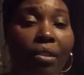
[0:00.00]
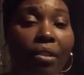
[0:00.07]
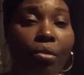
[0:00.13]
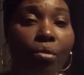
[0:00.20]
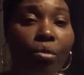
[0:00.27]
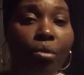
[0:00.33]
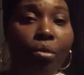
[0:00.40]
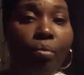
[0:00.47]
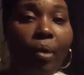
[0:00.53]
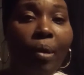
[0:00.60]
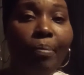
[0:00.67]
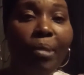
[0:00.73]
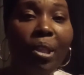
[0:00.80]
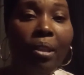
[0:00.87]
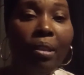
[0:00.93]
you, you want
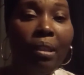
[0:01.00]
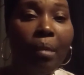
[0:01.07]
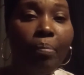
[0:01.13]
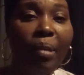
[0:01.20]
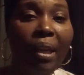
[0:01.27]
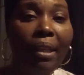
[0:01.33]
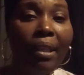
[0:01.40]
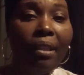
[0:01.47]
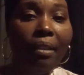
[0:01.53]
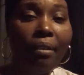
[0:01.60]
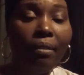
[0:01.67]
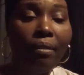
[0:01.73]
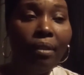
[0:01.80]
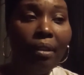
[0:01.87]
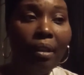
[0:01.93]
me to, to plug it?
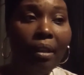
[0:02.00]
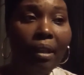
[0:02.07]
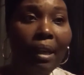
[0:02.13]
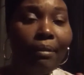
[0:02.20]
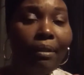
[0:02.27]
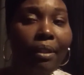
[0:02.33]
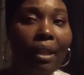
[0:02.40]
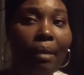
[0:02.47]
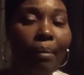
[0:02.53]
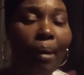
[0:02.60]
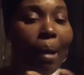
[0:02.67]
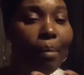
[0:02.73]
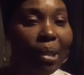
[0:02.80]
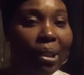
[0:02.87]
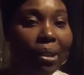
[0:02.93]
And I was like, well,
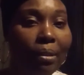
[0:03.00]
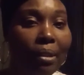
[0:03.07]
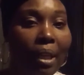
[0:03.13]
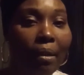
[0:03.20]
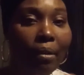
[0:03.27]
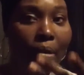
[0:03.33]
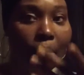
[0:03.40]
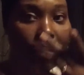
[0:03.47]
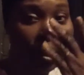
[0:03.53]
how much is that going to be?